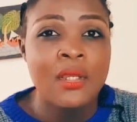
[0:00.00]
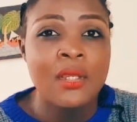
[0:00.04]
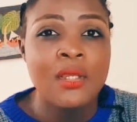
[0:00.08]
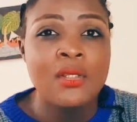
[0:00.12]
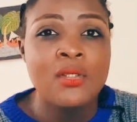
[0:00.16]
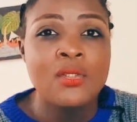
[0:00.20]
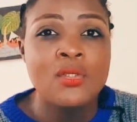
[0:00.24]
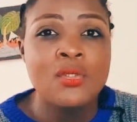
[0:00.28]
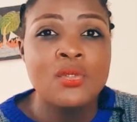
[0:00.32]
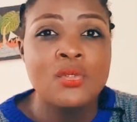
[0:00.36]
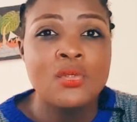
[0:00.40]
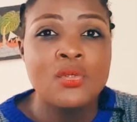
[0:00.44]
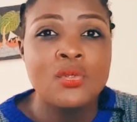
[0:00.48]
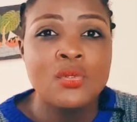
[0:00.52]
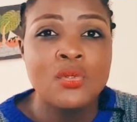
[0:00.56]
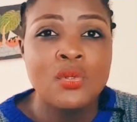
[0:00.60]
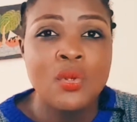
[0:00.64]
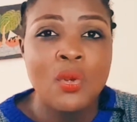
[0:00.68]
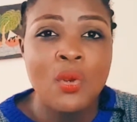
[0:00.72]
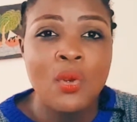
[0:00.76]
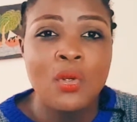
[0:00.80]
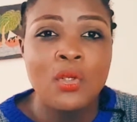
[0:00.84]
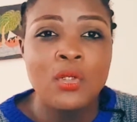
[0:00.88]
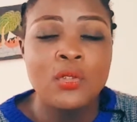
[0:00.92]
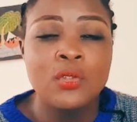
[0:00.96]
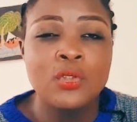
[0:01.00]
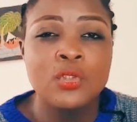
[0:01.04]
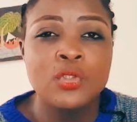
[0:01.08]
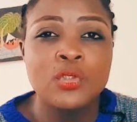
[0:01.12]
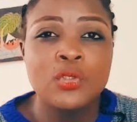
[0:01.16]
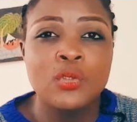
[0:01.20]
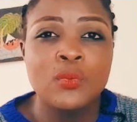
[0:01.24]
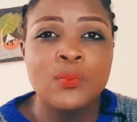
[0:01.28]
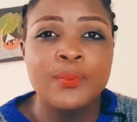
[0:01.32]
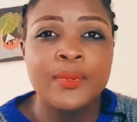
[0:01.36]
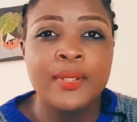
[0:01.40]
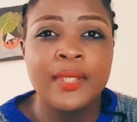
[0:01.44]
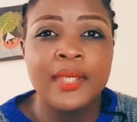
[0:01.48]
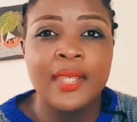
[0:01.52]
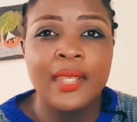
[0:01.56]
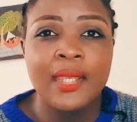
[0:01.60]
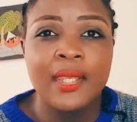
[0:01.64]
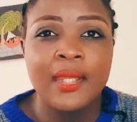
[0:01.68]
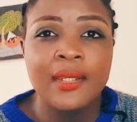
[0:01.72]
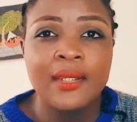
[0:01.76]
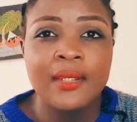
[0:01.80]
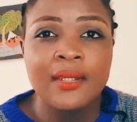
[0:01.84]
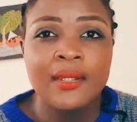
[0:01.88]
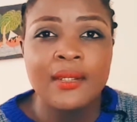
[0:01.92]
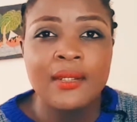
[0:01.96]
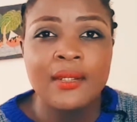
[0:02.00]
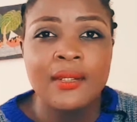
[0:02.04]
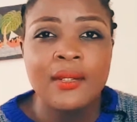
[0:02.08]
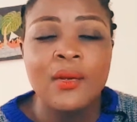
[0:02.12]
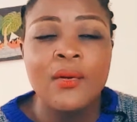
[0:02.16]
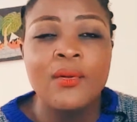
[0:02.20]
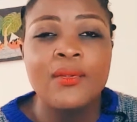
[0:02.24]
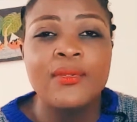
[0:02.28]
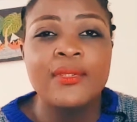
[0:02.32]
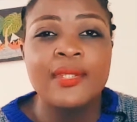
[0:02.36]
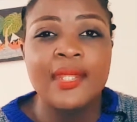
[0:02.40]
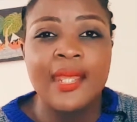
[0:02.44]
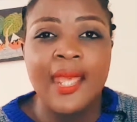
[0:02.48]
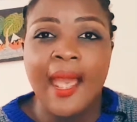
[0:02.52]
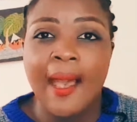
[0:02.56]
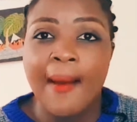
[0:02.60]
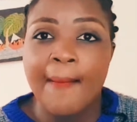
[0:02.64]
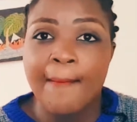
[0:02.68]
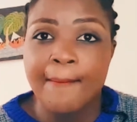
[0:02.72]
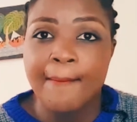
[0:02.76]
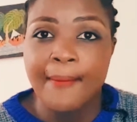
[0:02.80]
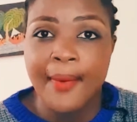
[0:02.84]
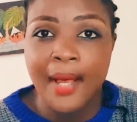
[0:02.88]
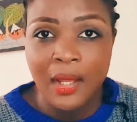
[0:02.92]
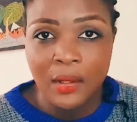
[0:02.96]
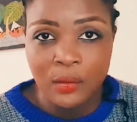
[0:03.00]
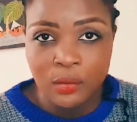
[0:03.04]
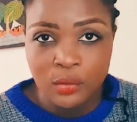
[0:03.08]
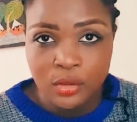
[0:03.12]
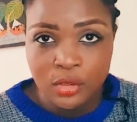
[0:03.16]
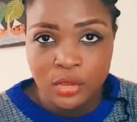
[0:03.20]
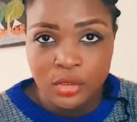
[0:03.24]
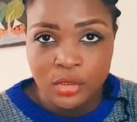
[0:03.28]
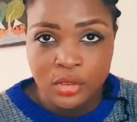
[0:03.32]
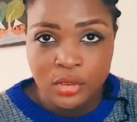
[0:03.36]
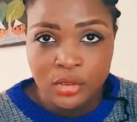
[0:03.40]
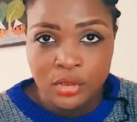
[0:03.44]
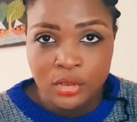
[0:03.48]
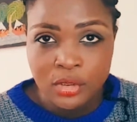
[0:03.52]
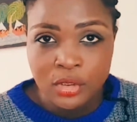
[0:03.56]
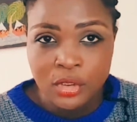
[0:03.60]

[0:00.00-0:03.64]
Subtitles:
So you should be keen on the amount